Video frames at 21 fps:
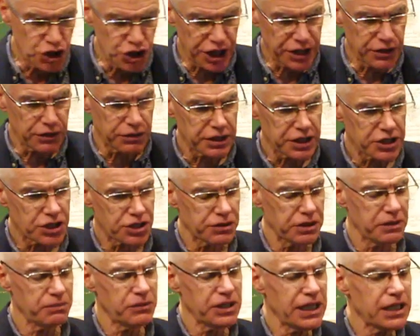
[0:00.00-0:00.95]
jinn are
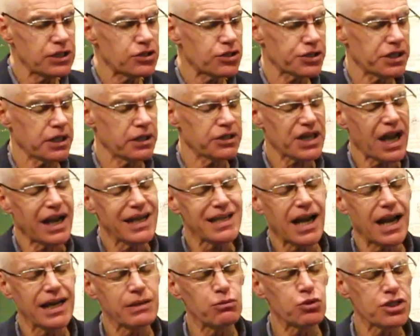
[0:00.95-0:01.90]
extremely interesting because I,
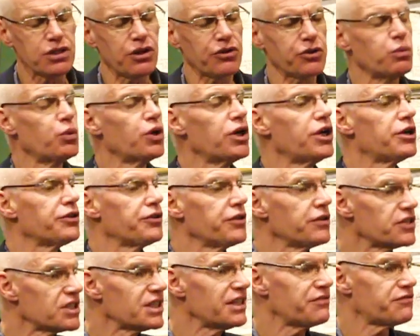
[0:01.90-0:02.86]
I was not aware that
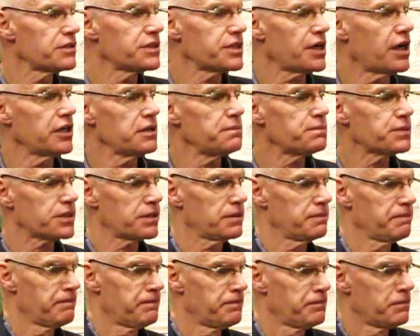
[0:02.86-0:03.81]
there's different types.
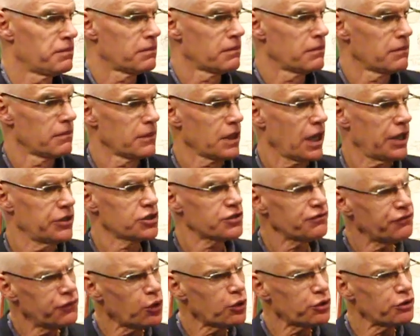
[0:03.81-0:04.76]
And there's
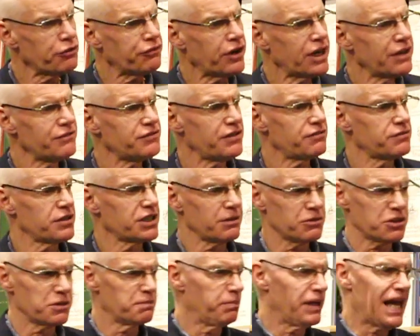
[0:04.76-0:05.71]
four or five different
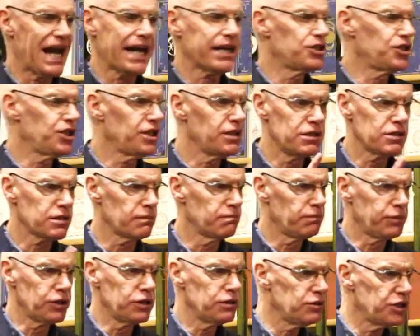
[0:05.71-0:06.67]
types. of black gins
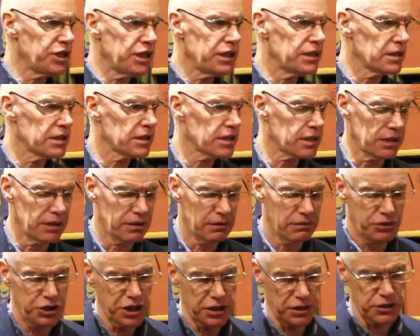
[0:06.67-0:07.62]
and blue gins
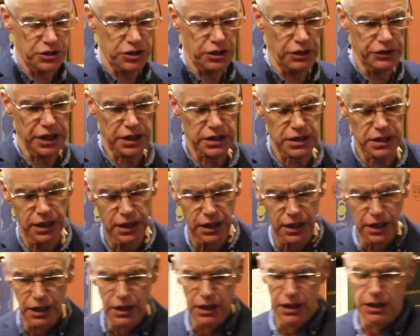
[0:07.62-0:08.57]
and gin and tonics.
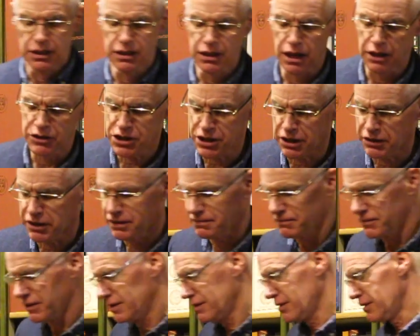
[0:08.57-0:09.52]
No, sorry, we
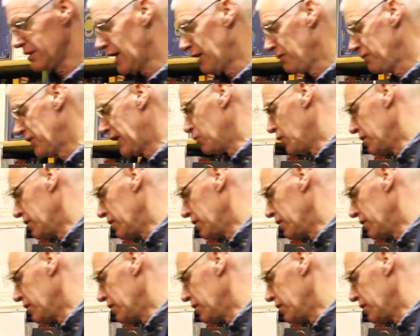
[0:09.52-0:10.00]
can't help that